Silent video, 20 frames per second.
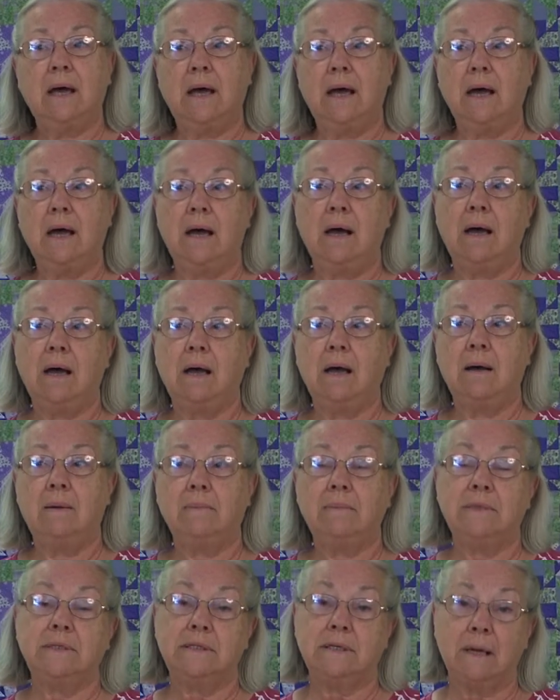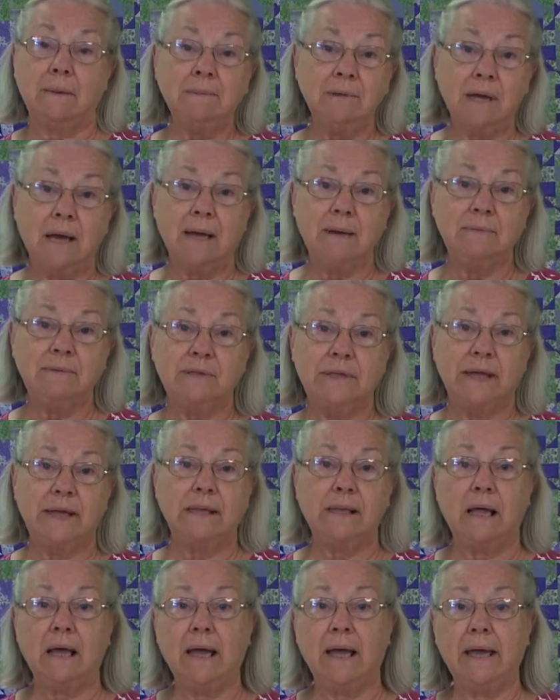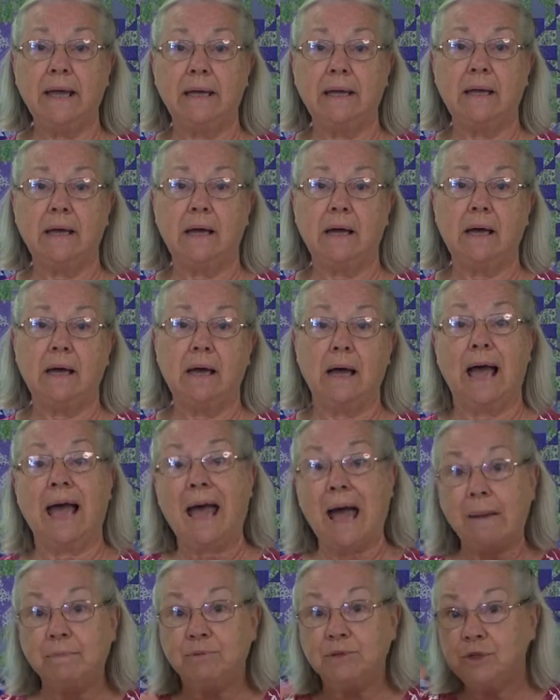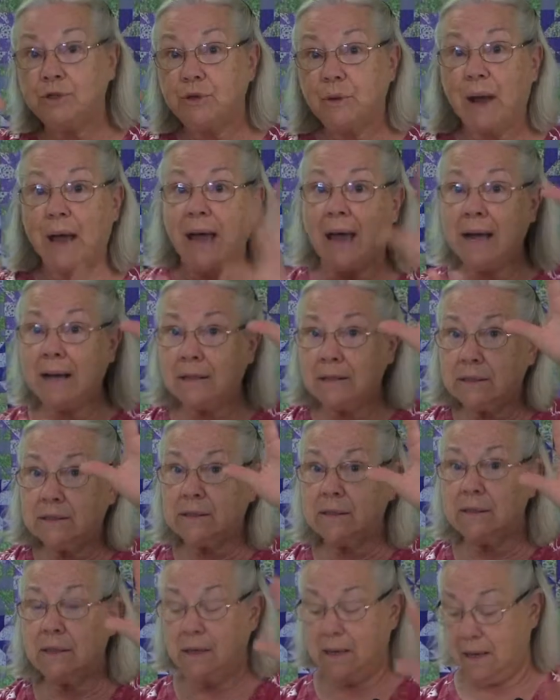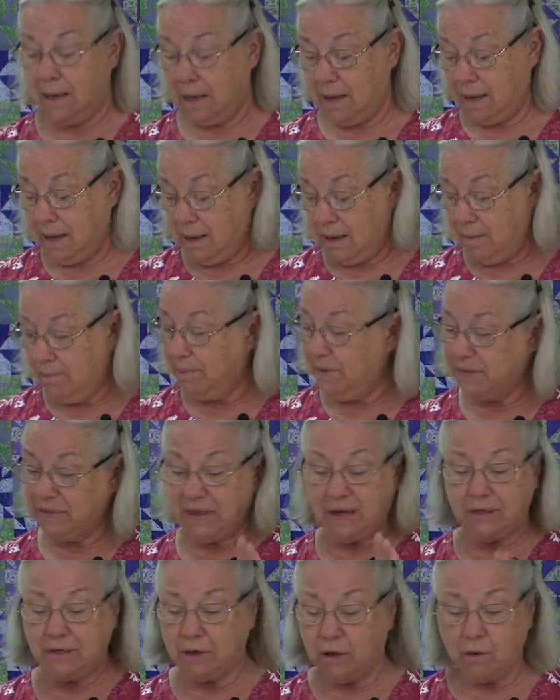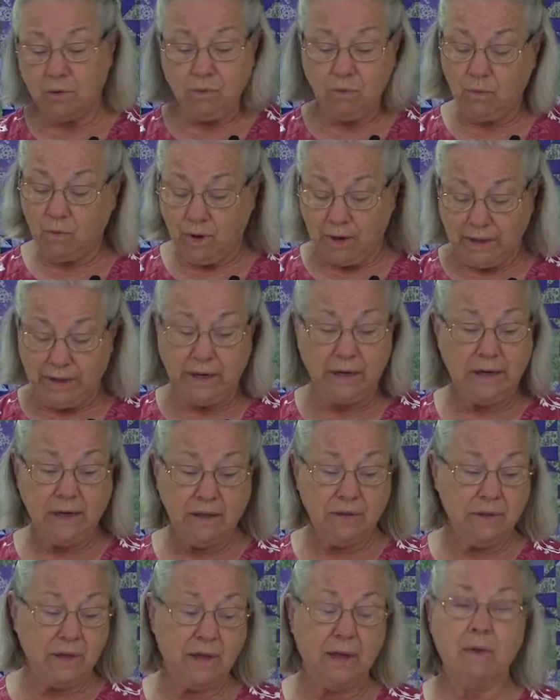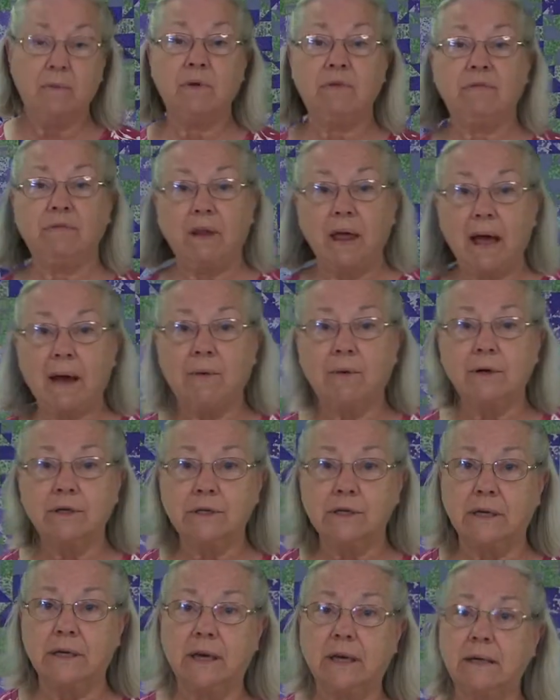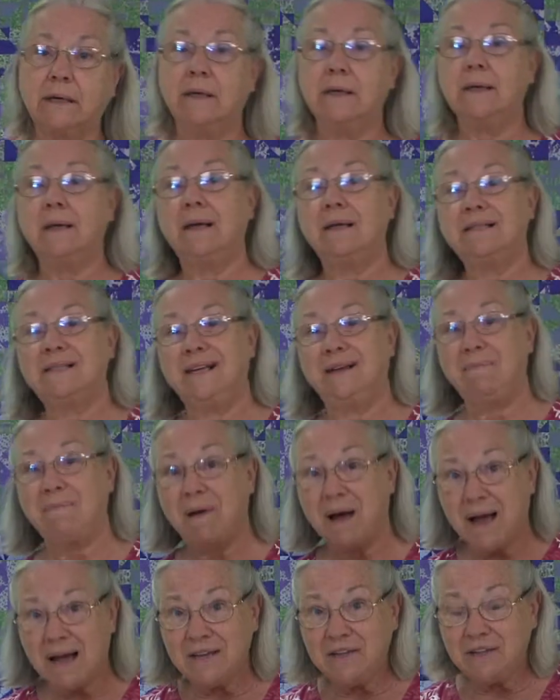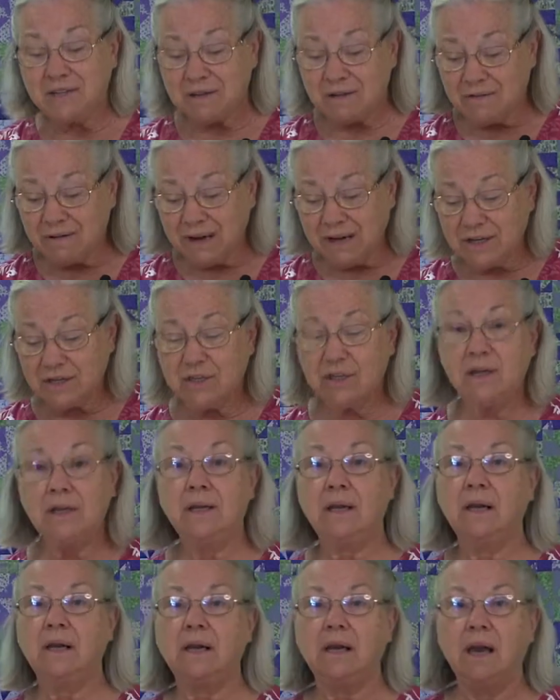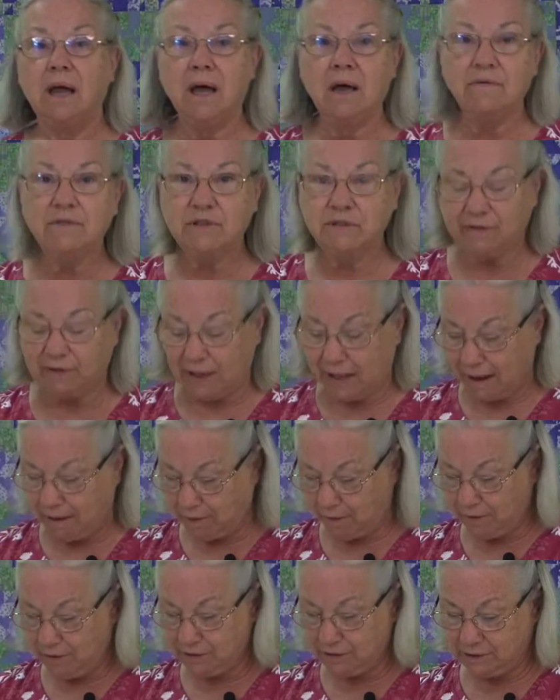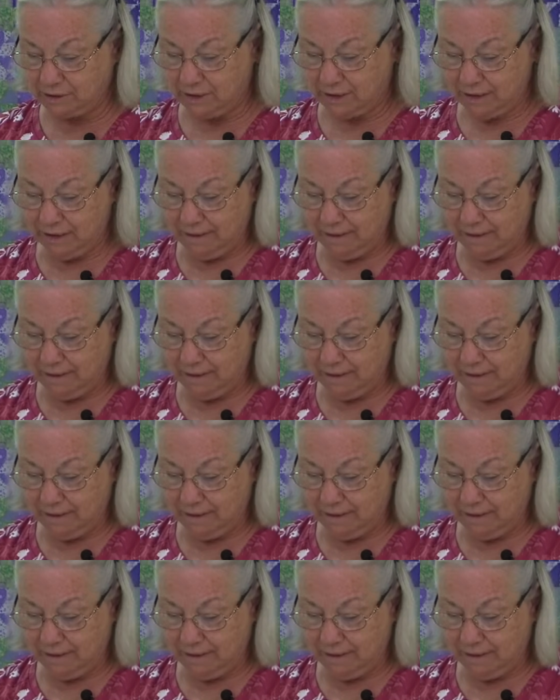Sometimes they like abstracts, but they don't want anything with flowers in it. See, my generation loves flowers,